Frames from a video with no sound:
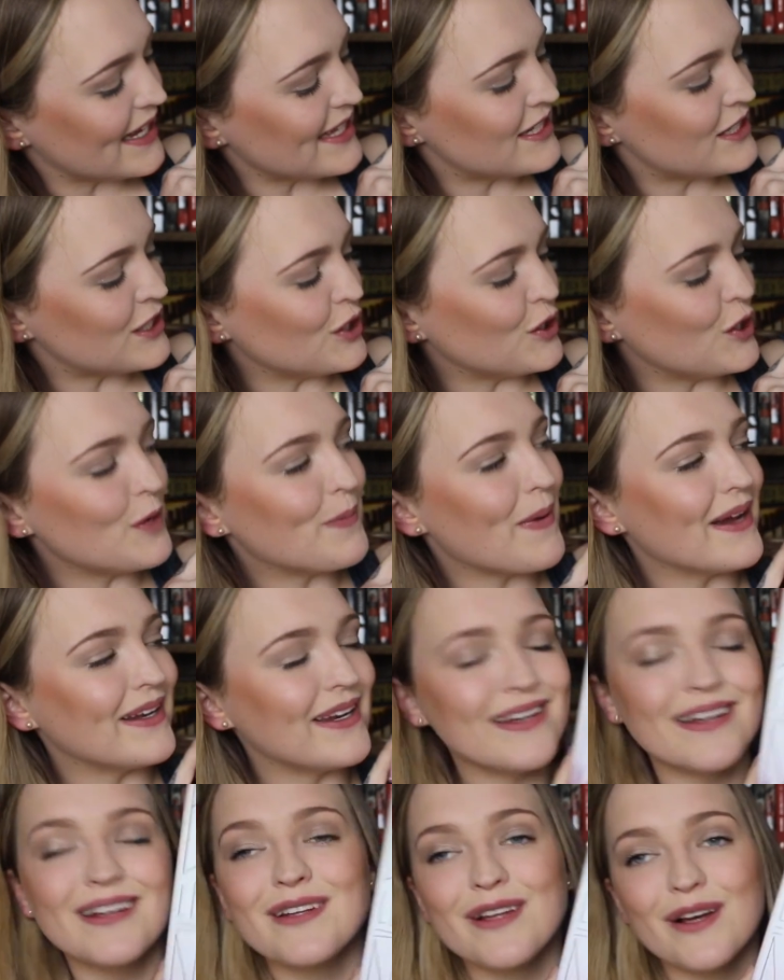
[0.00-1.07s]
Leads to You by
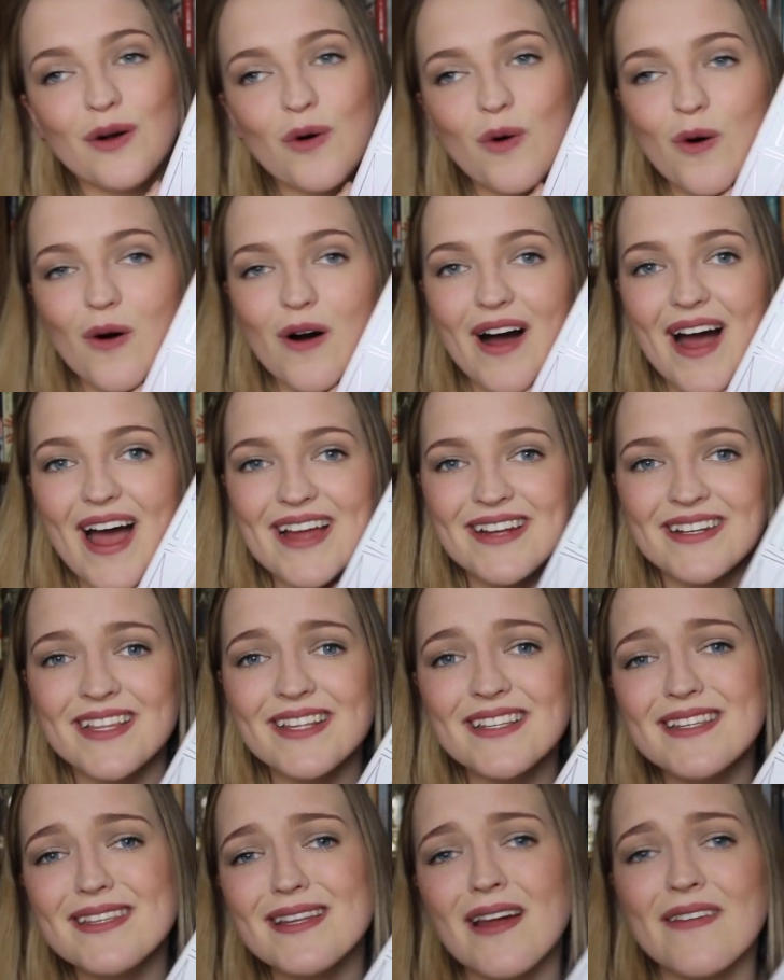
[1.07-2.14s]
Nina Lacour, and
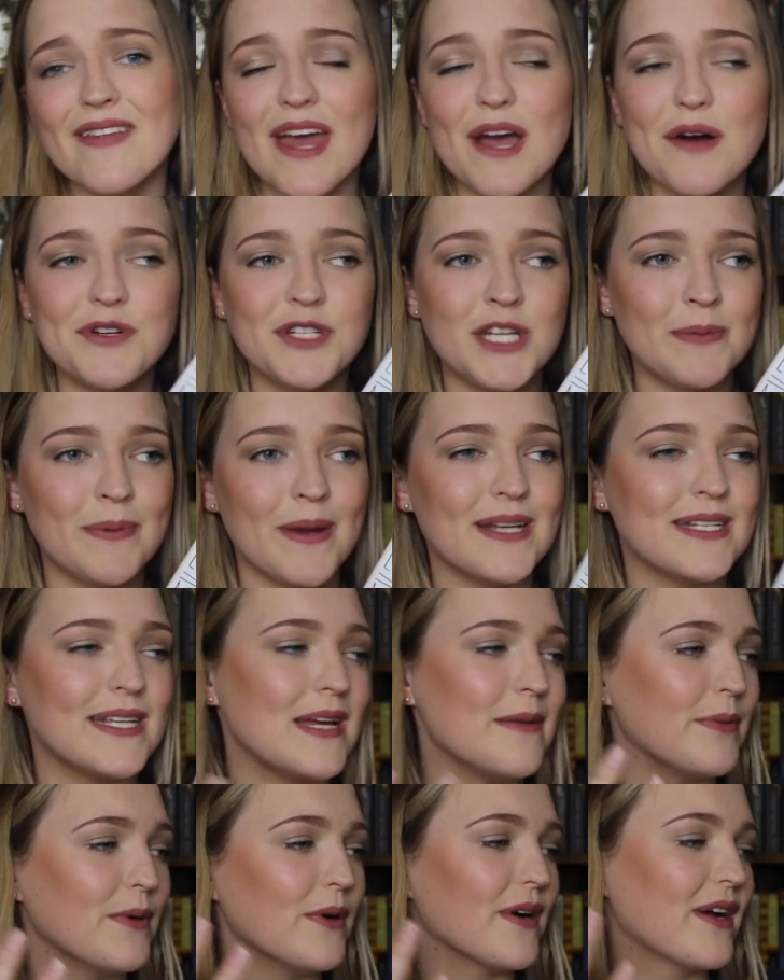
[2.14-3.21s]
this is another
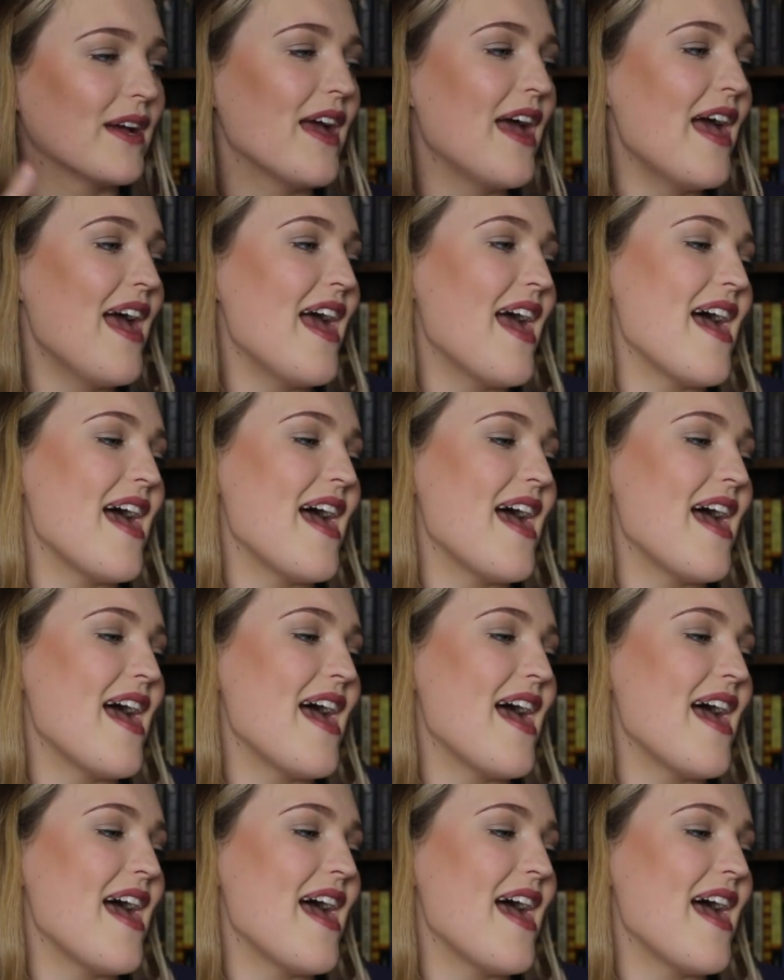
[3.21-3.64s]
LGBT book,